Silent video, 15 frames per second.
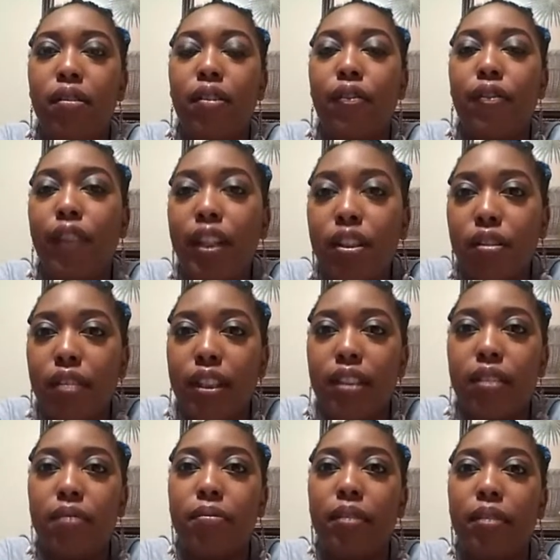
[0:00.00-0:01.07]

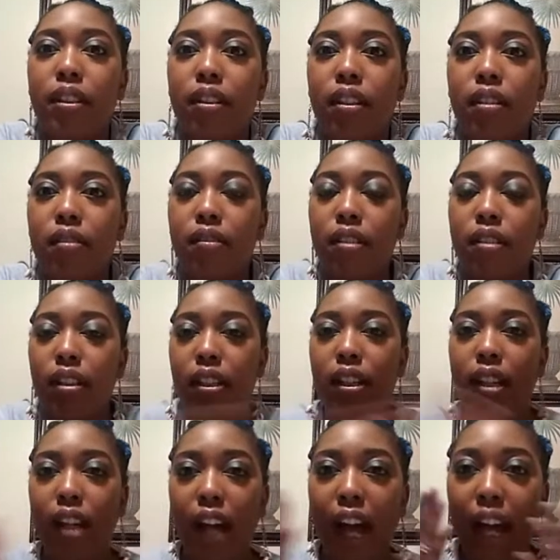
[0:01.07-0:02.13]
featureism,
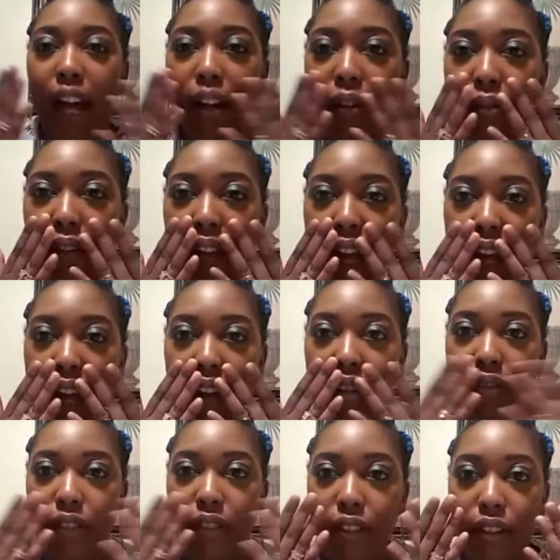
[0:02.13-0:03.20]
I don't have,
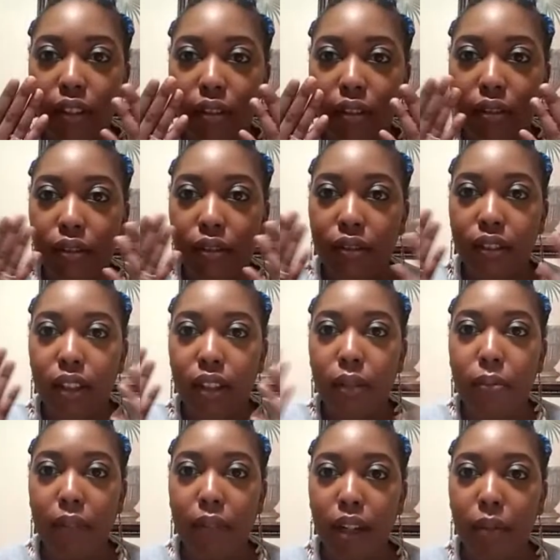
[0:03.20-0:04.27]
the
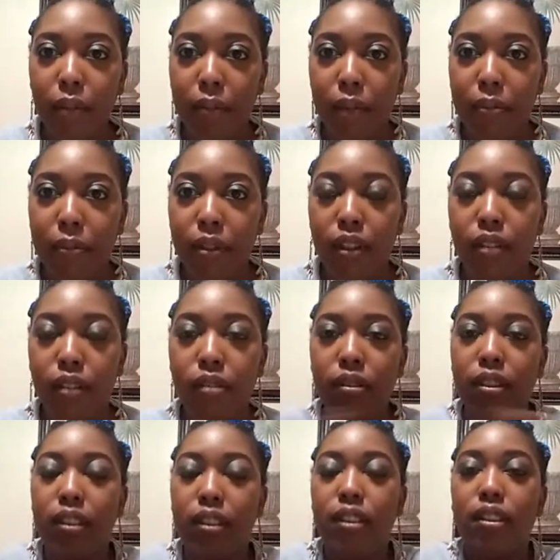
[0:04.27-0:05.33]
bell pepper nose
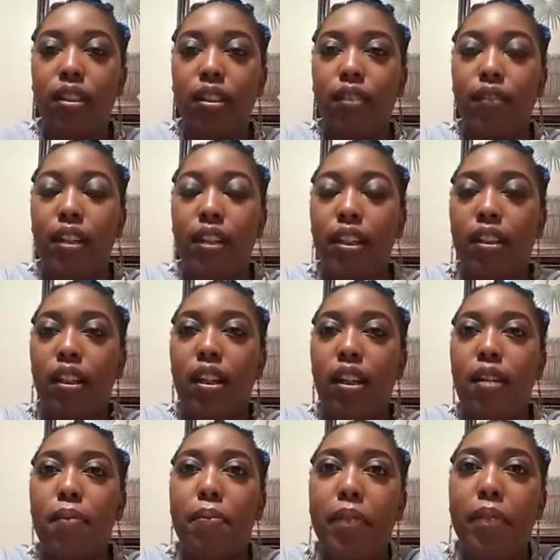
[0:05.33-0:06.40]
and stuff like that.
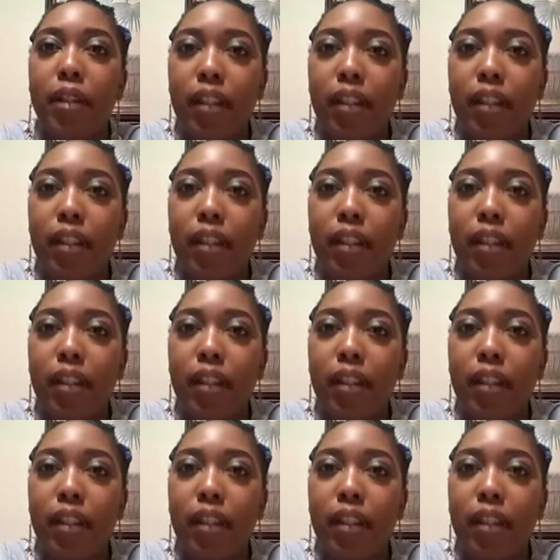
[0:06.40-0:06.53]
But